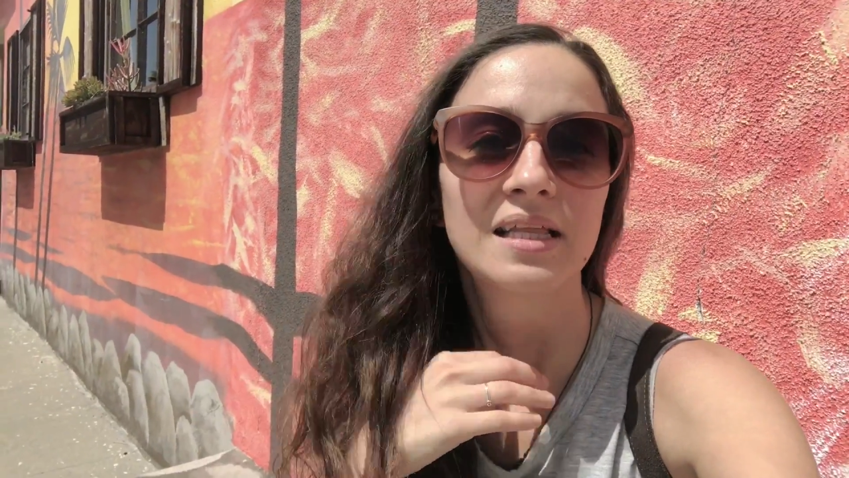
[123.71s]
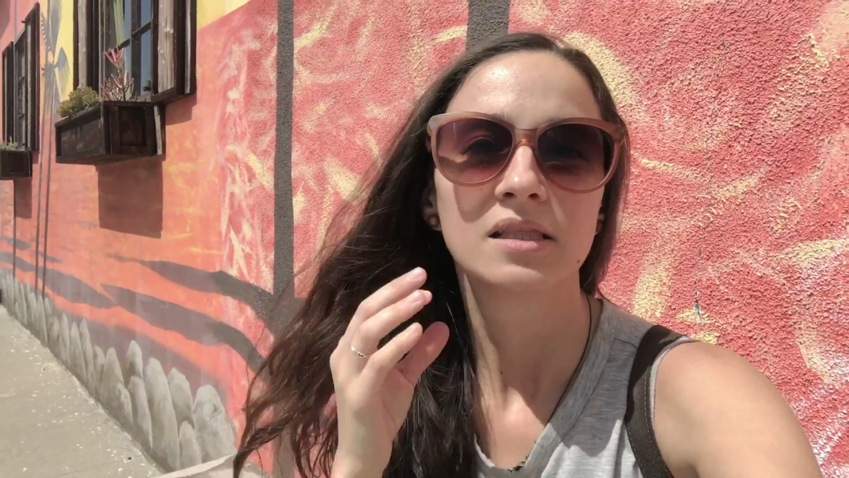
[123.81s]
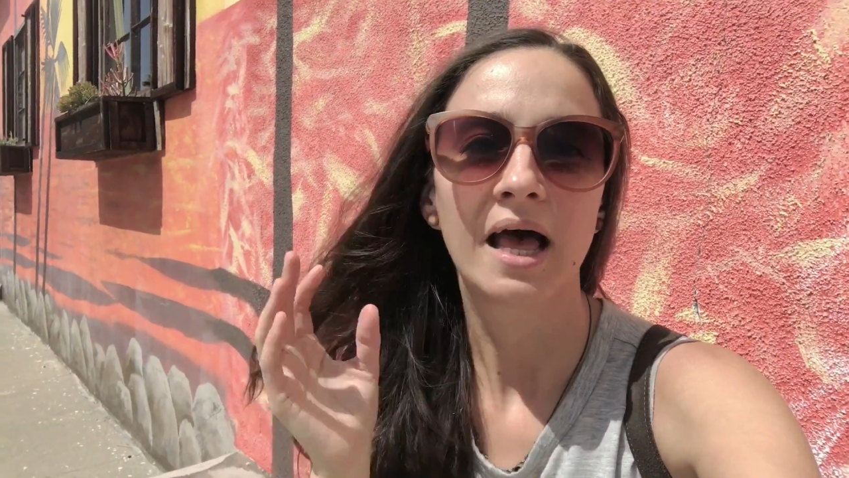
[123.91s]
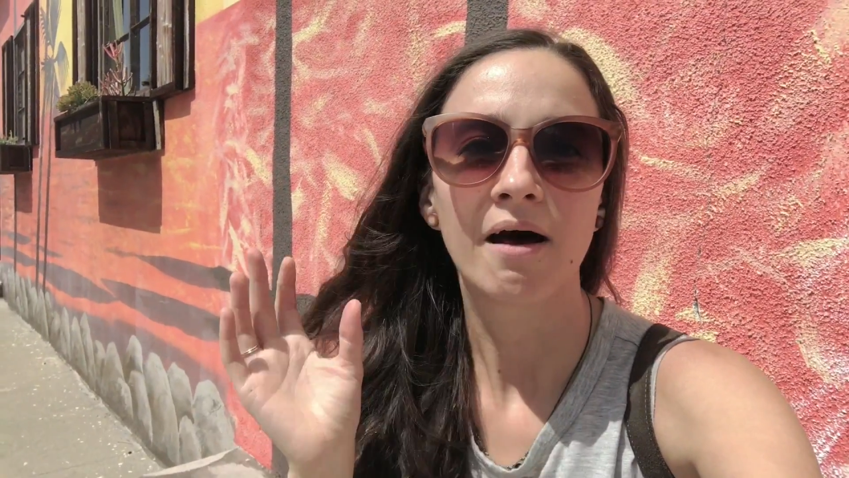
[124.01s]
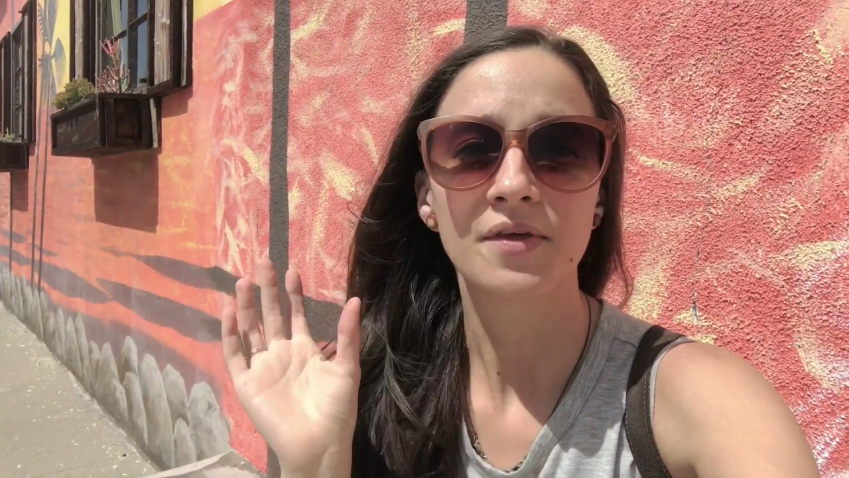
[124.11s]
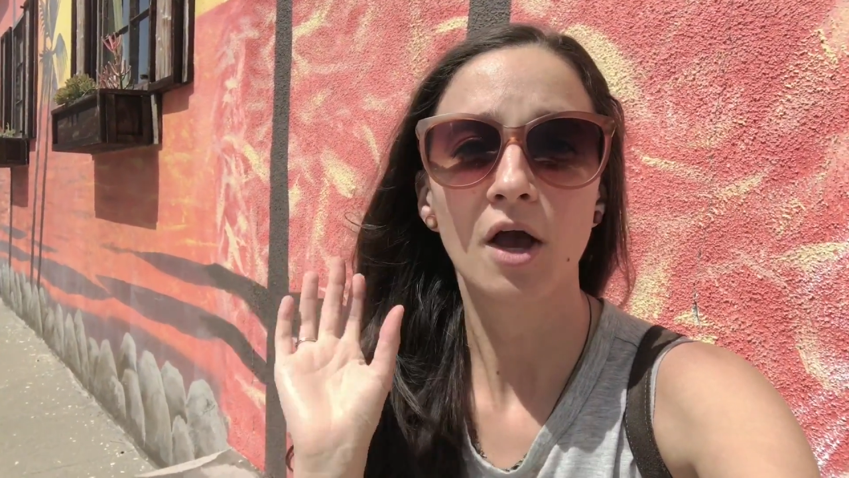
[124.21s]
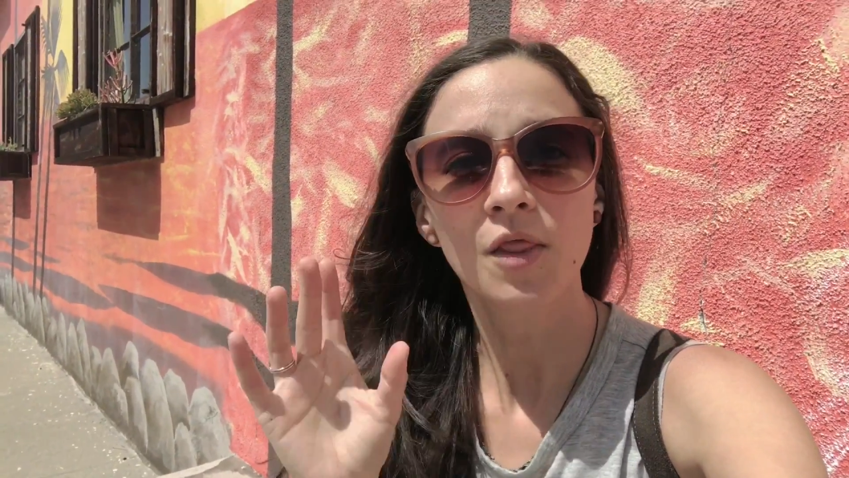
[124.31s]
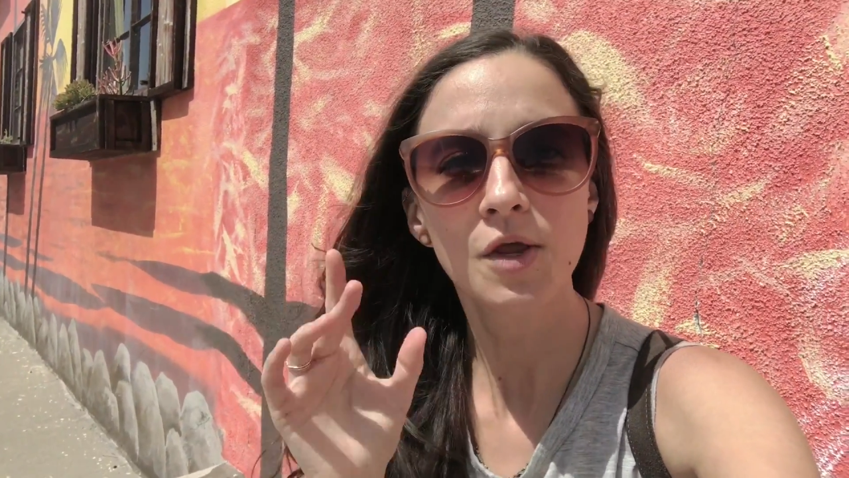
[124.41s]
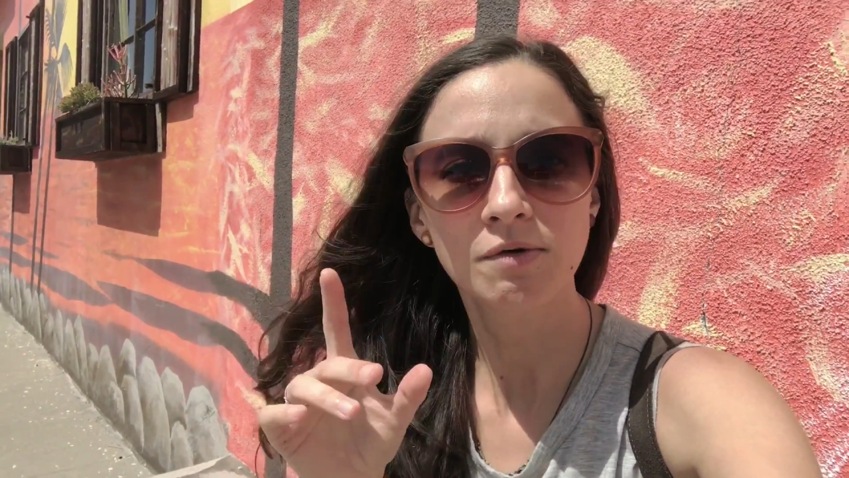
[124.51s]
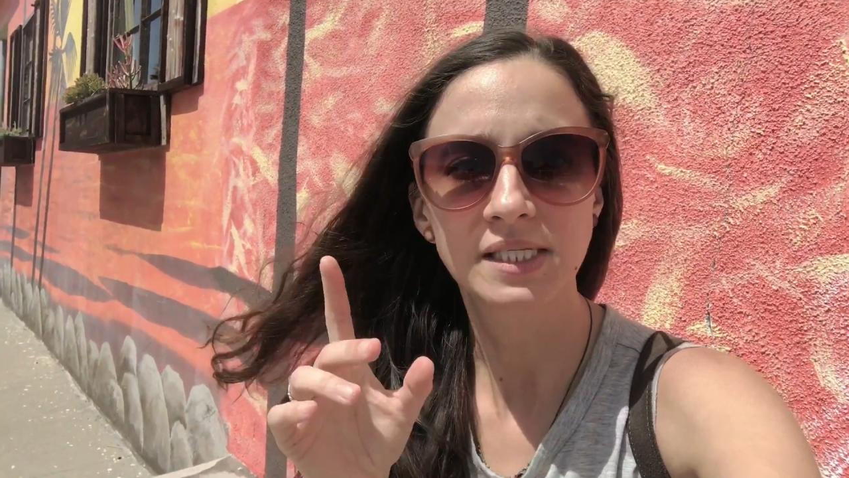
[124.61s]
Now the
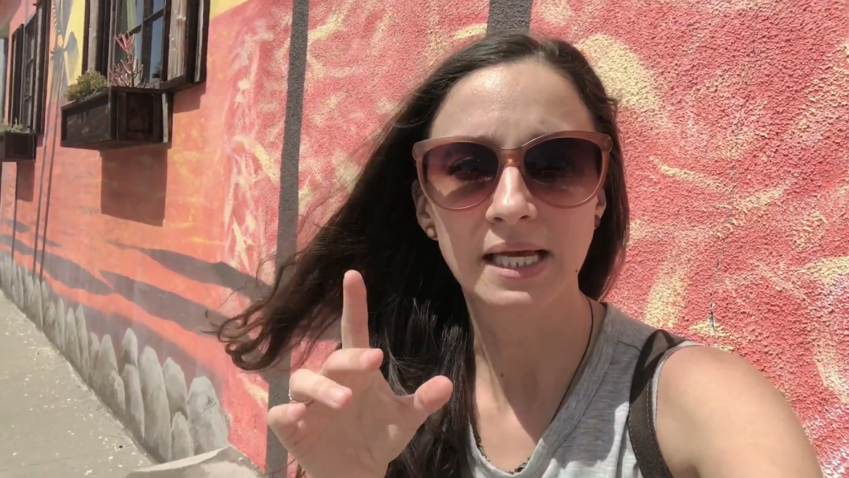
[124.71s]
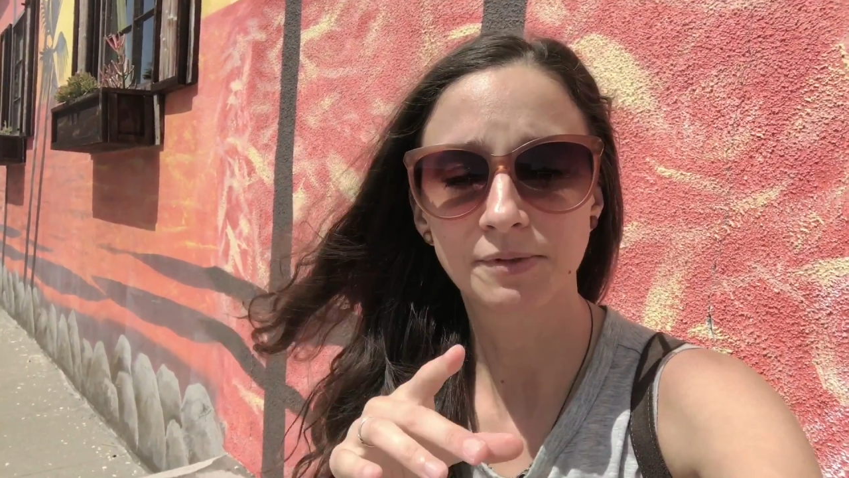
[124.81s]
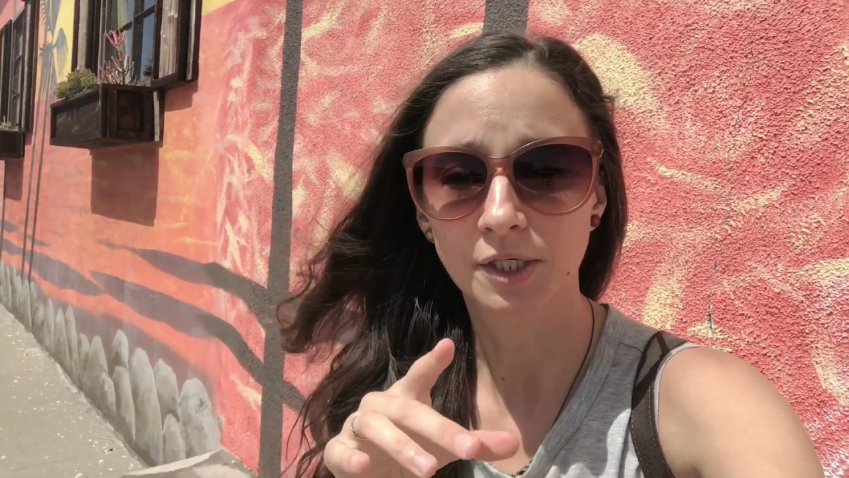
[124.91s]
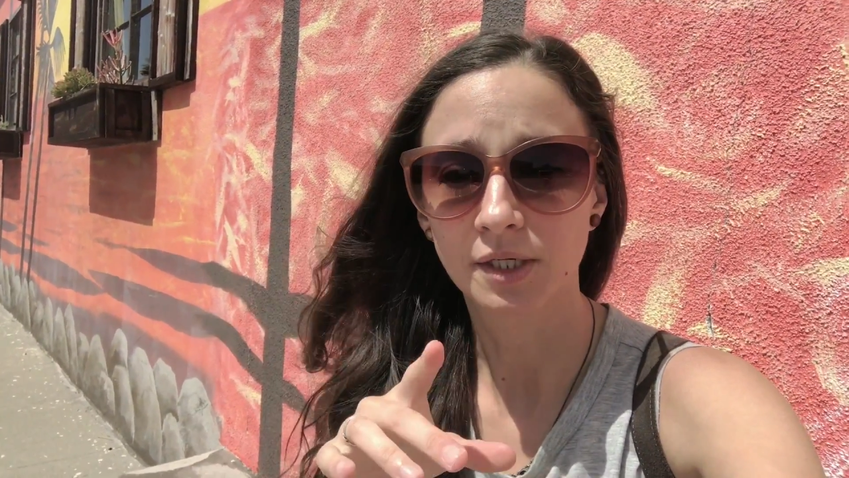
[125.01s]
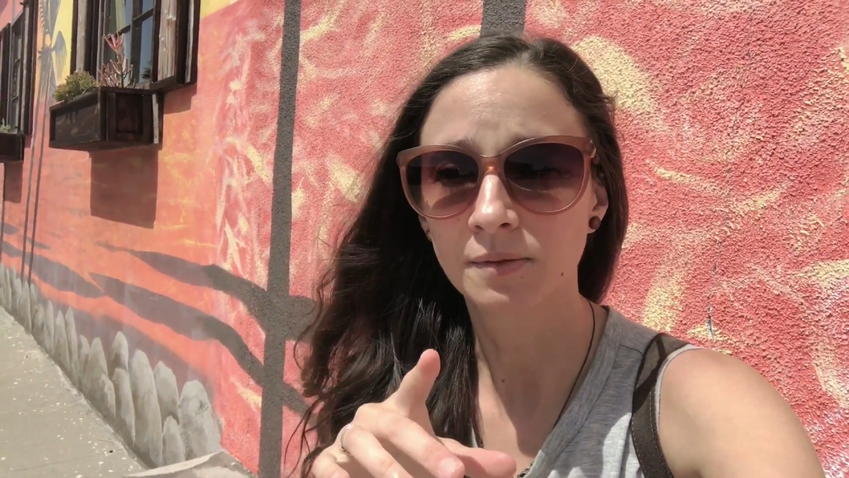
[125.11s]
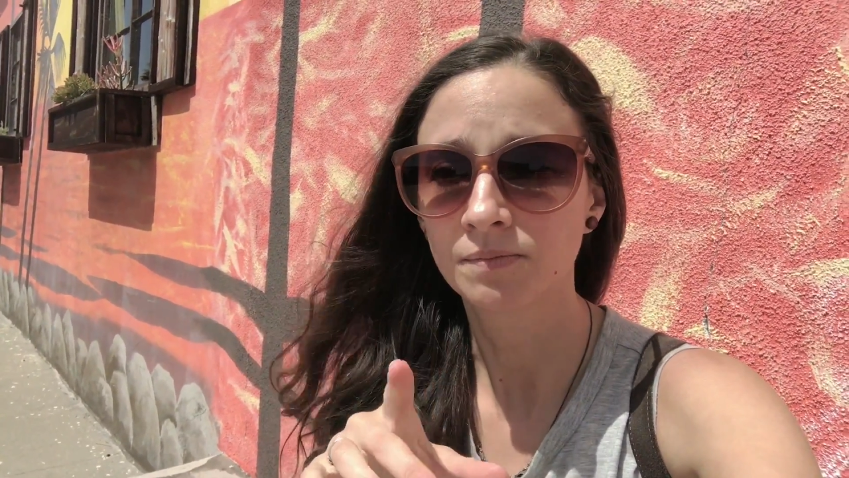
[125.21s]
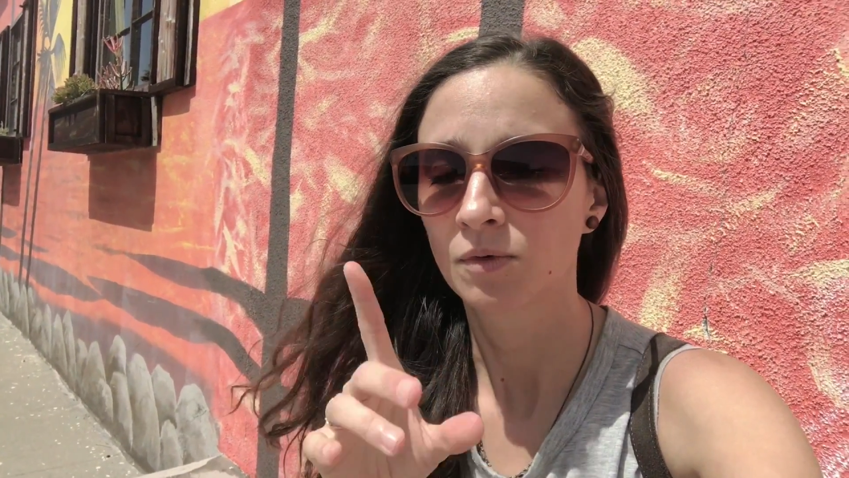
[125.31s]
other receptor,